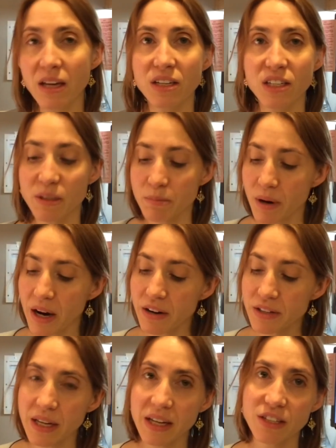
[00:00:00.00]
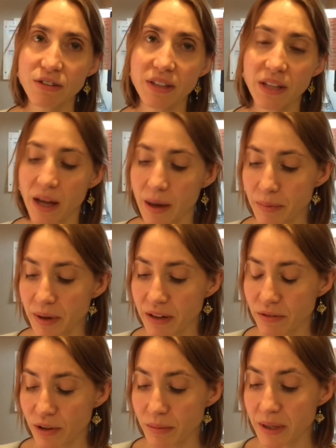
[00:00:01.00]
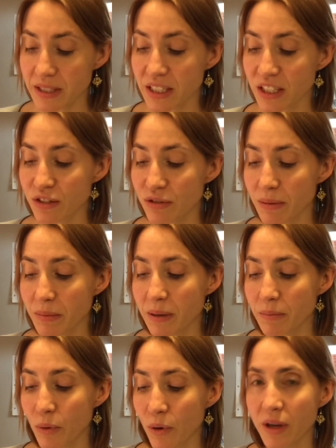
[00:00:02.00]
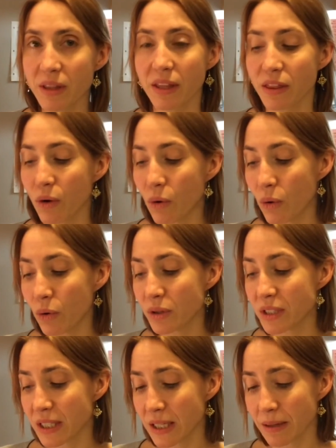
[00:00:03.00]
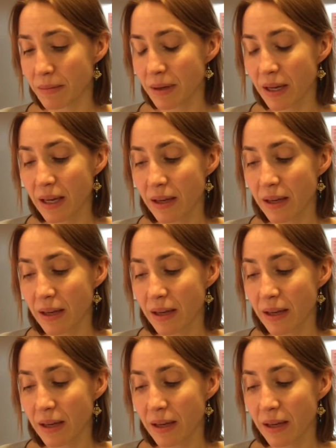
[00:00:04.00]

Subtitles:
Just prior to entering the operating room, it's extremely important that the whole team,